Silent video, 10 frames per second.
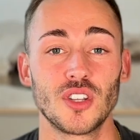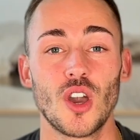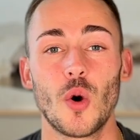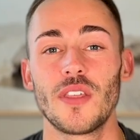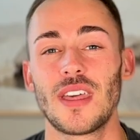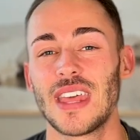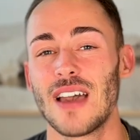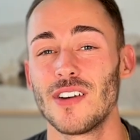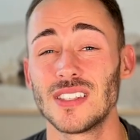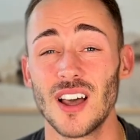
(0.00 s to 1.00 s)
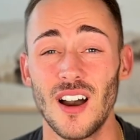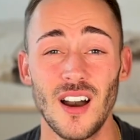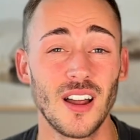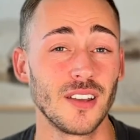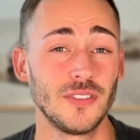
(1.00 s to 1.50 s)
to go with, and they have a
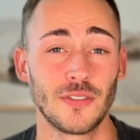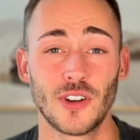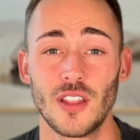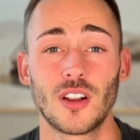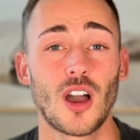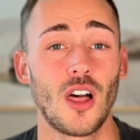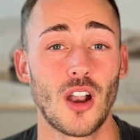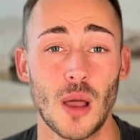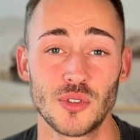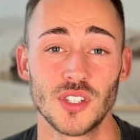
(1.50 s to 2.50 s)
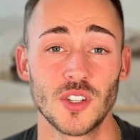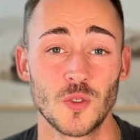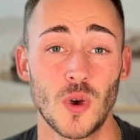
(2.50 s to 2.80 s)
ton of different other color options as